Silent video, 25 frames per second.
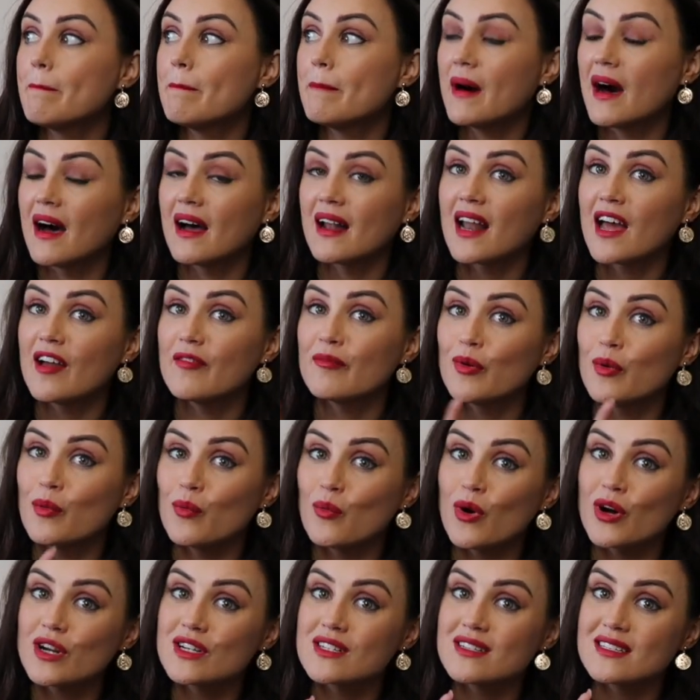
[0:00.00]
But I've been
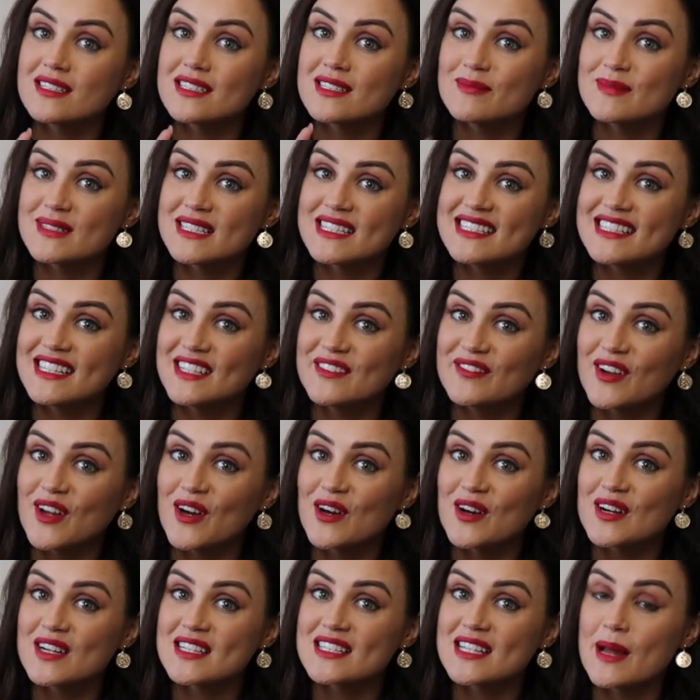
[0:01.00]
watching some Disney
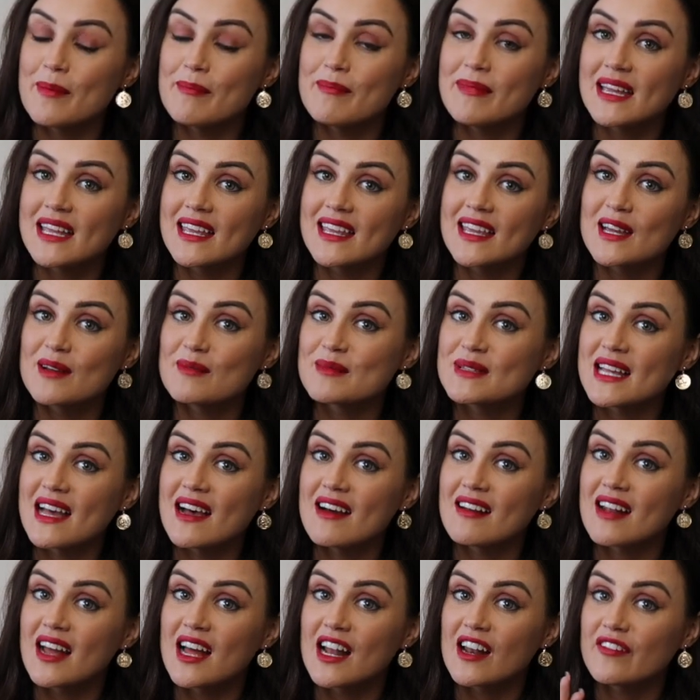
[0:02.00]
vlogs and Mickey comes
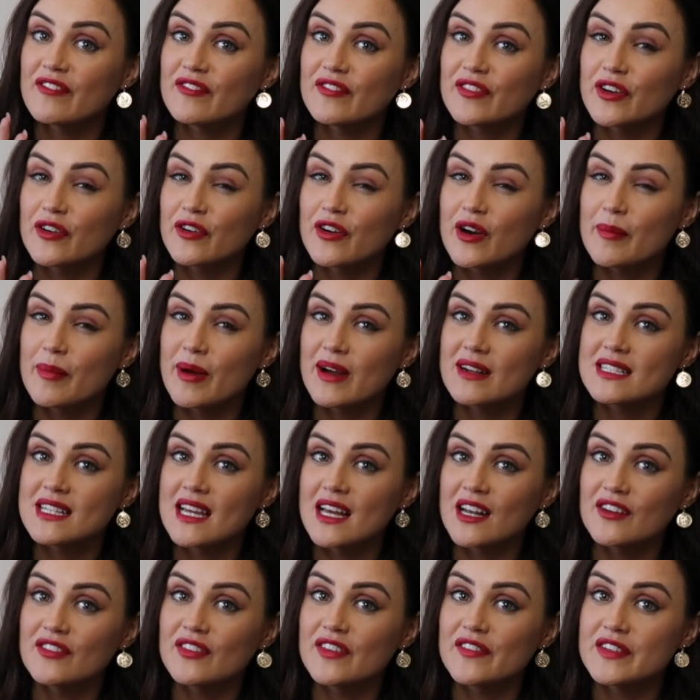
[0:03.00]
out after about
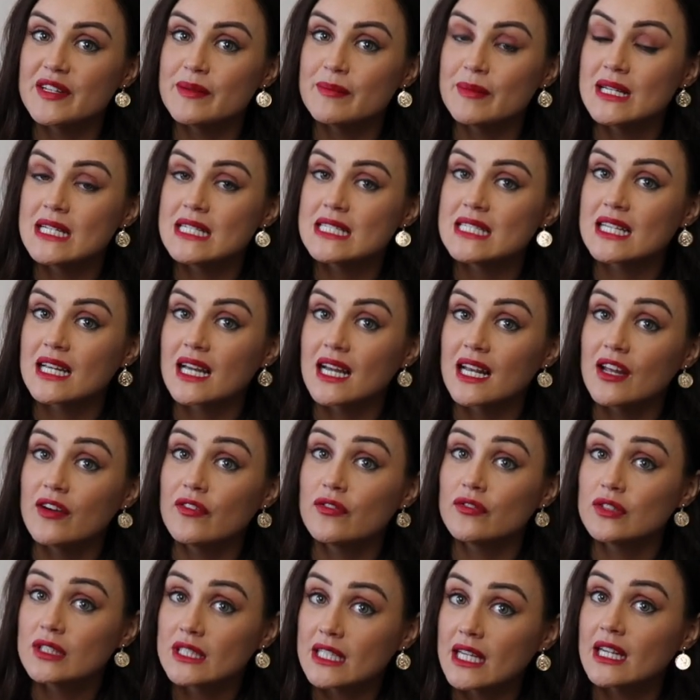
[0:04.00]
10 or 15 minutes to kind of
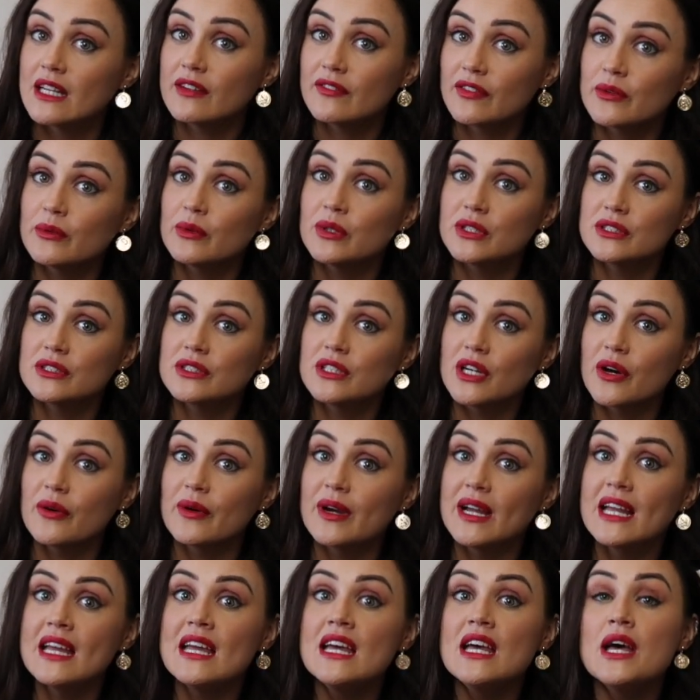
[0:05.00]
get everyone
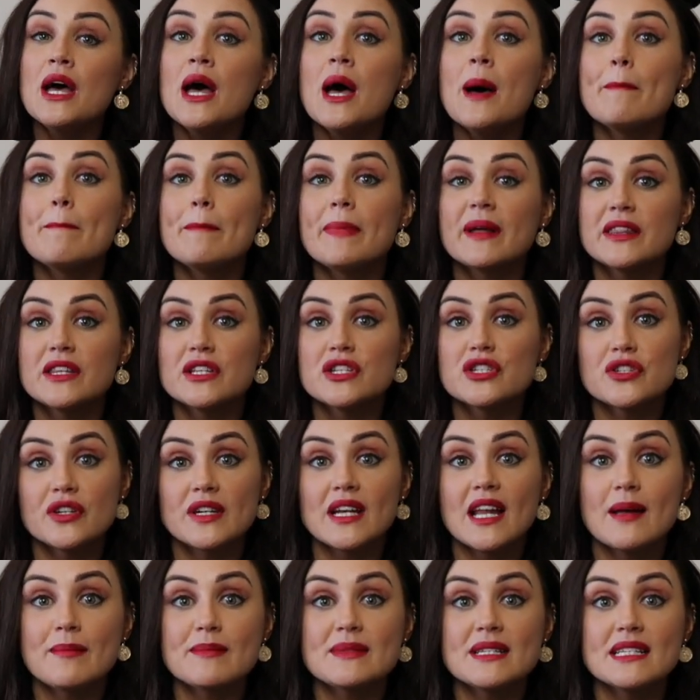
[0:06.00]
going, but the
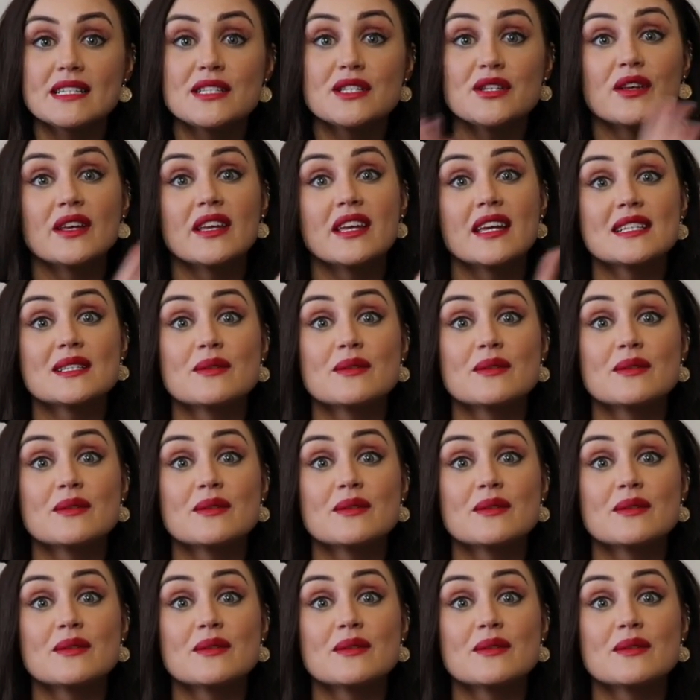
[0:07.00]
street empties, so you can